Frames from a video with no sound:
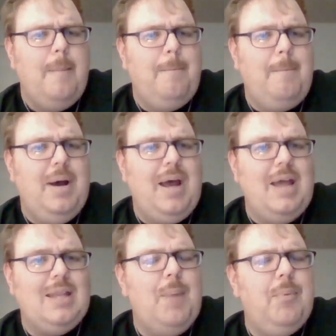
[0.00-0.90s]
but
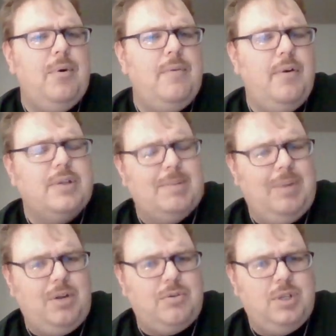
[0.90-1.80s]
it then will reveal something
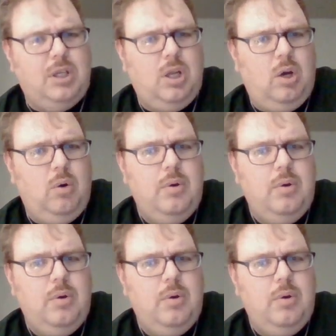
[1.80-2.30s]
interesting though